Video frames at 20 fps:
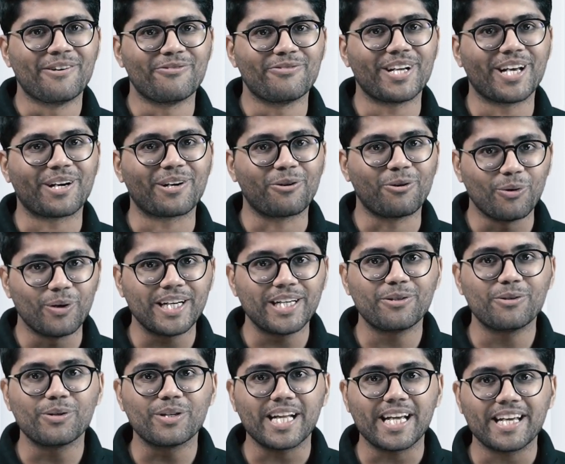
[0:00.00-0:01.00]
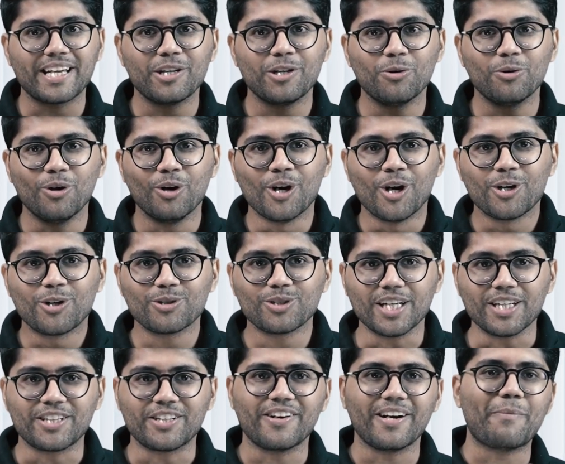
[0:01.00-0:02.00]
We are going to take you to
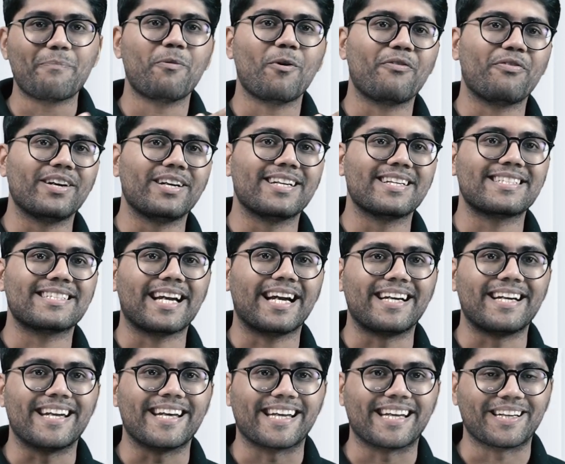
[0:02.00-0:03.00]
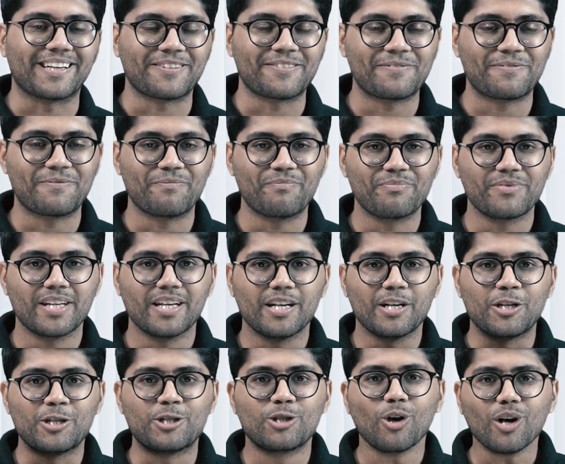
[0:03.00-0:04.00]
the trip of understanding.
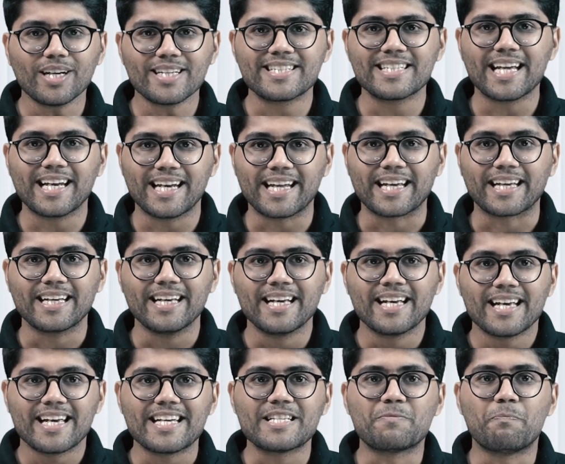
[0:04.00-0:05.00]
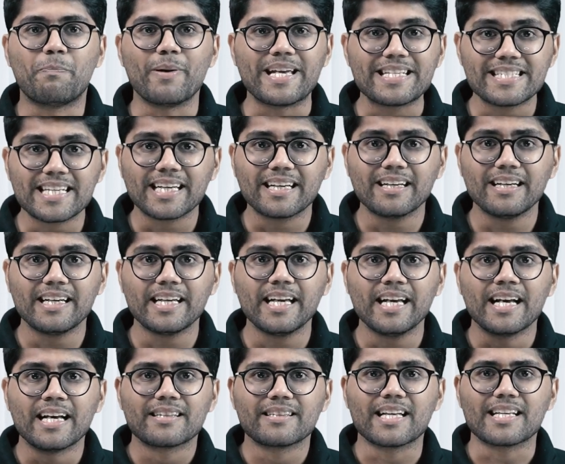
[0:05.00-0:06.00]
Short selling is
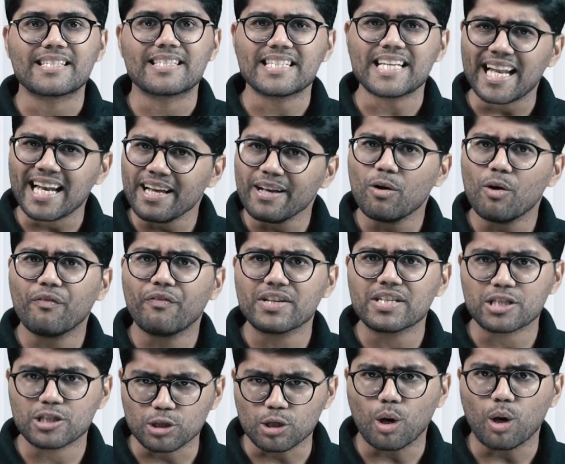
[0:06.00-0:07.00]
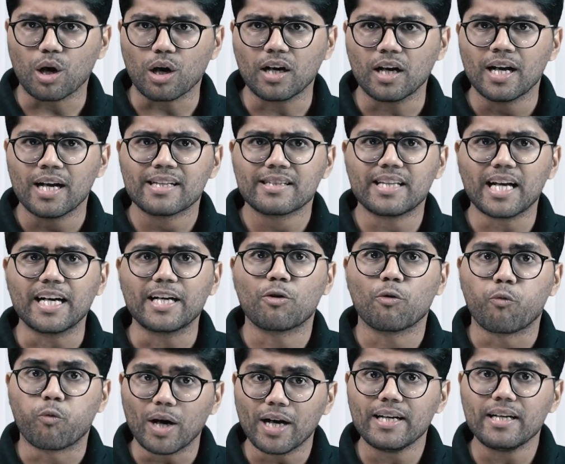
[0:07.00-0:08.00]
basically the selling of a stock that
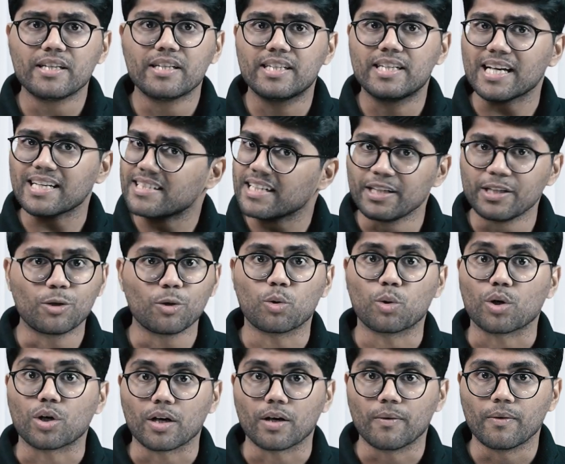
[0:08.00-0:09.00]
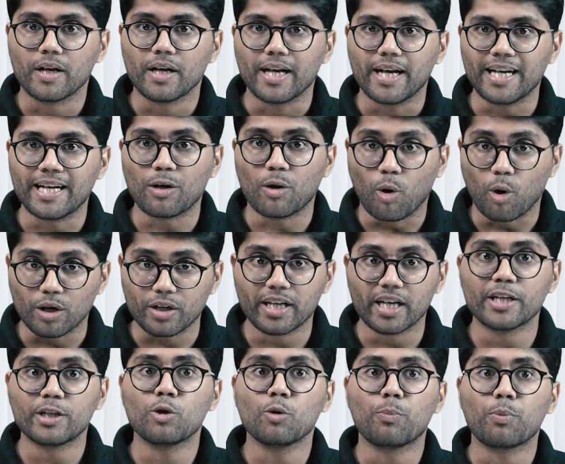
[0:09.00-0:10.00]
one doesn't own in
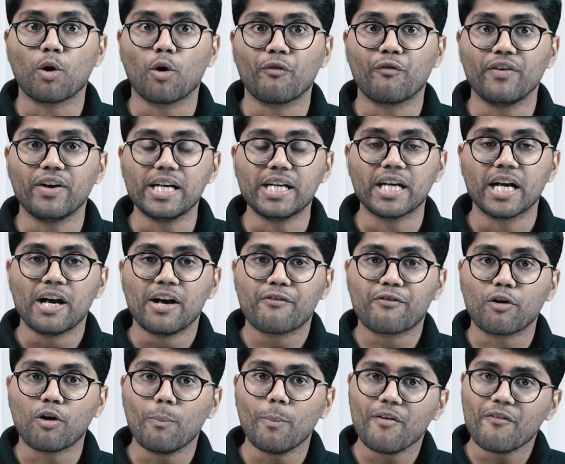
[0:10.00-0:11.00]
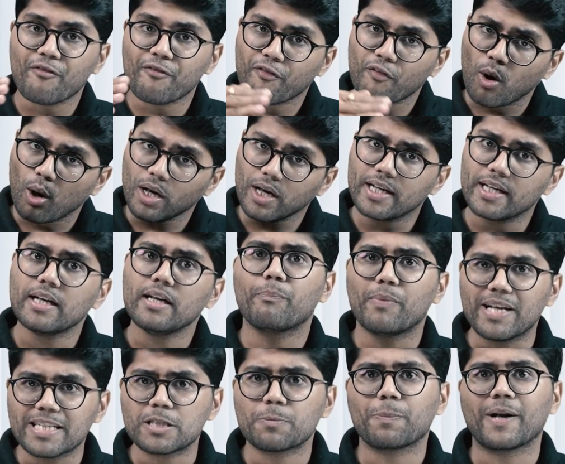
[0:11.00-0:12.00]
order to profit from a fall in
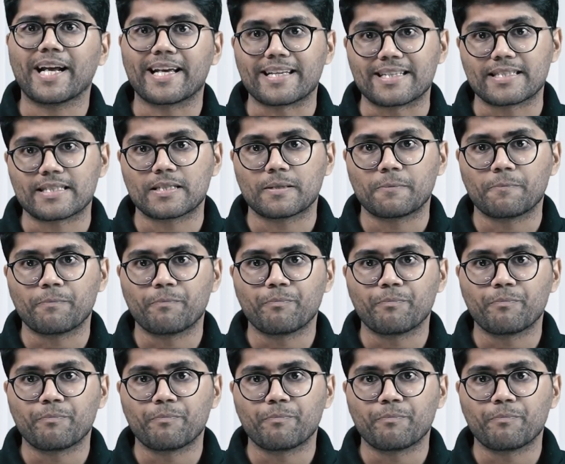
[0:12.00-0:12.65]
its price.